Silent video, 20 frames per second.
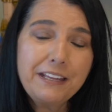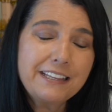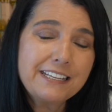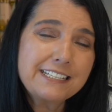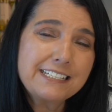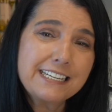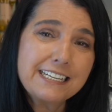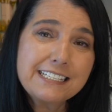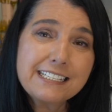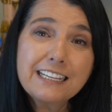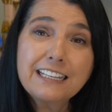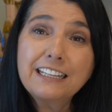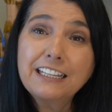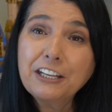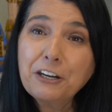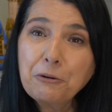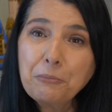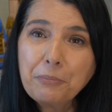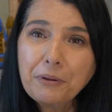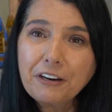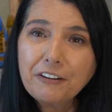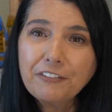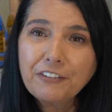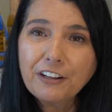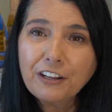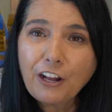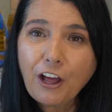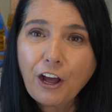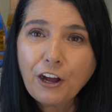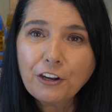This is a little bit of a
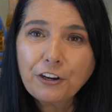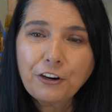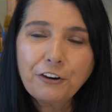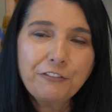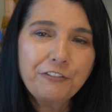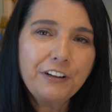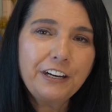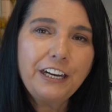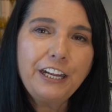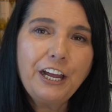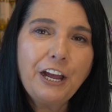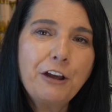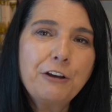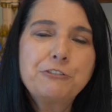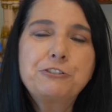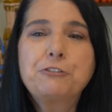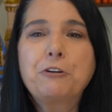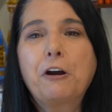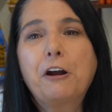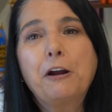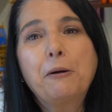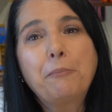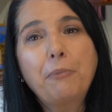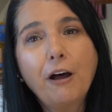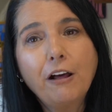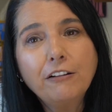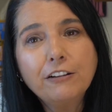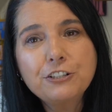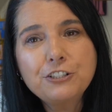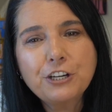longer video, so I
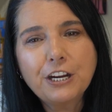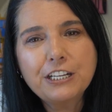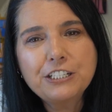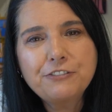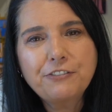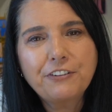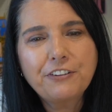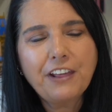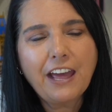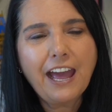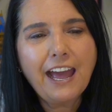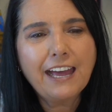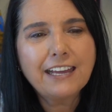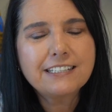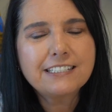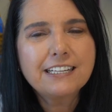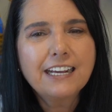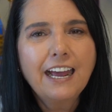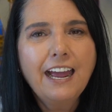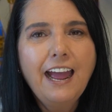apologize for that.